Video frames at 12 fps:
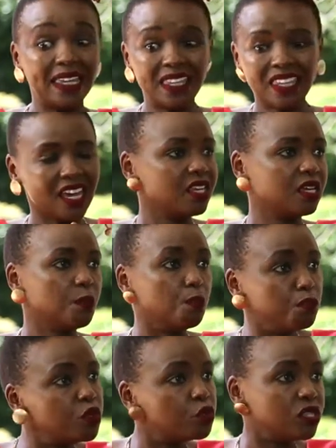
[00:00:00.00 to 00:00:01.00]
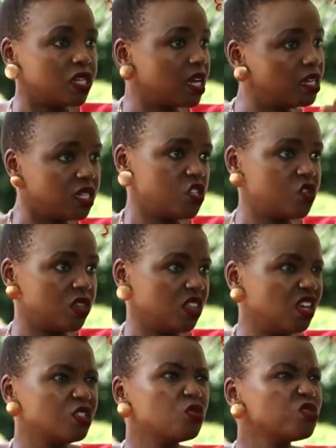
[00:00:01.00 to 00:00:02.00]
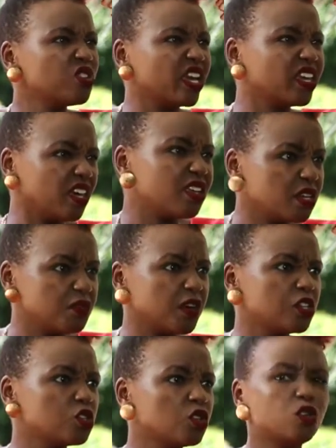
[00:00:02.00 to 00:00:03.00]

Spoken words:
Kenyan music industry thing, it's also like Kenyan fashion.